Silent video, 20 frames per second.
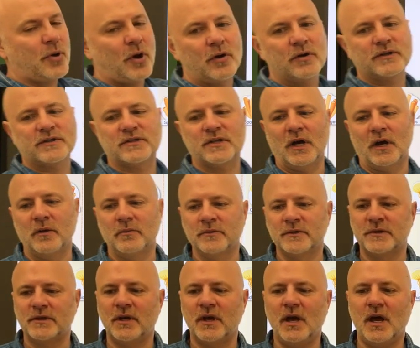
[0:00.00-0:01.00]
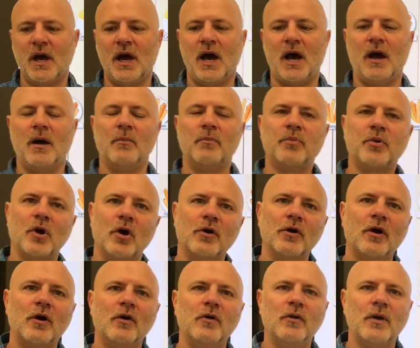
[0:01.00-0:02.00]
protostomes,
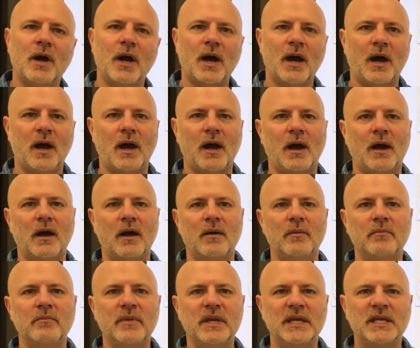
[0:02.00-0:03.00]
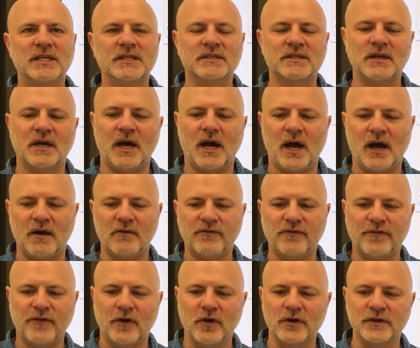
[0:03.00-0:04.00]
proto means
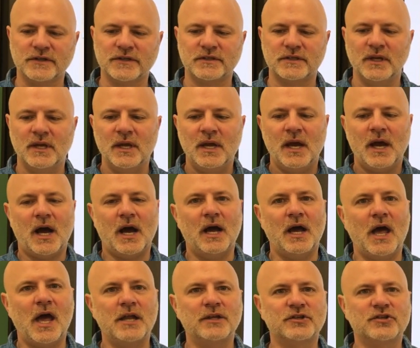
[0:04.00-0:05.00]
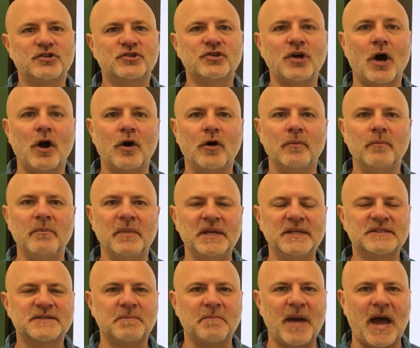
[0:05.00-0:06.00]
first, and stome
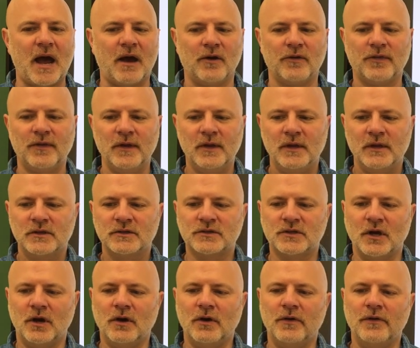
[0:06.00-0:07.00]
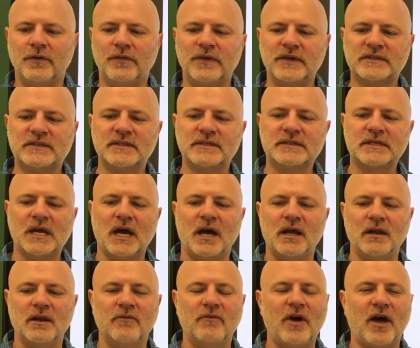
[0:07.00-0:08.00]
means mouth. So this is
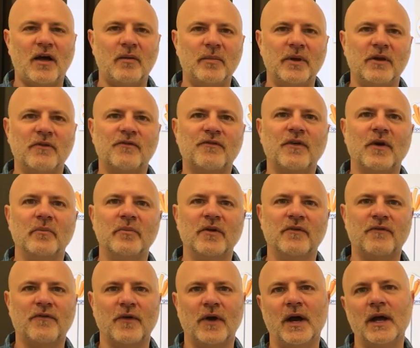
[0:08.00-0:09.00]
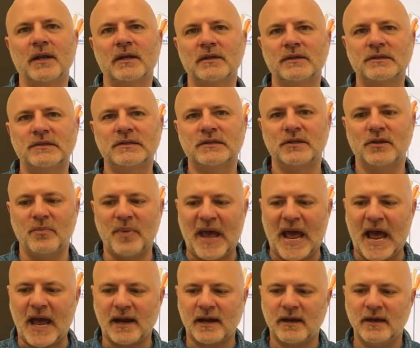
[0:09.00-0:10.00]
gut development from the front to the
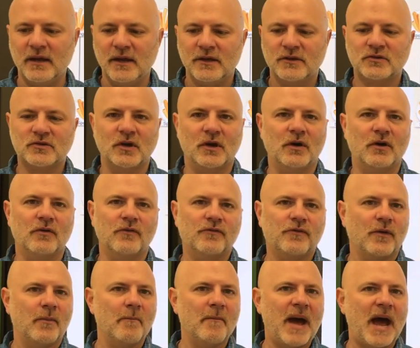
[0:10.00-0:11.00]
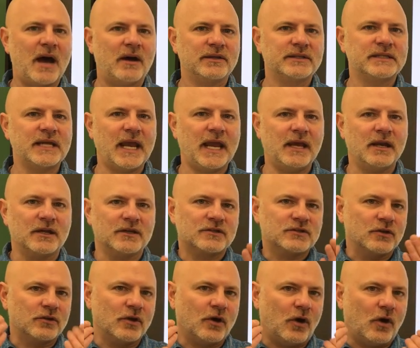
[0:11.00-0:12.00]
back. So from mouth to anus.
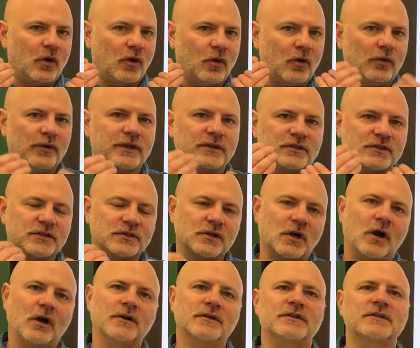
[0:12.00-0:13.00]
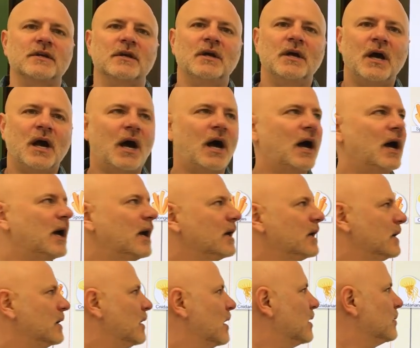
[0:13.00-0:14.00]
So the hole that starts, uh,
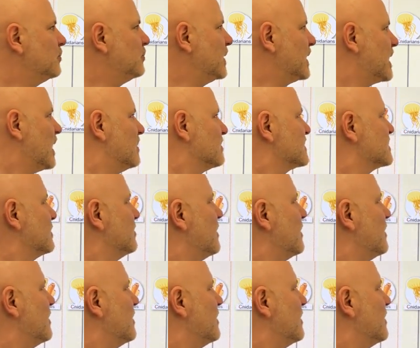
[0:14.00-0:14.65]
it becomes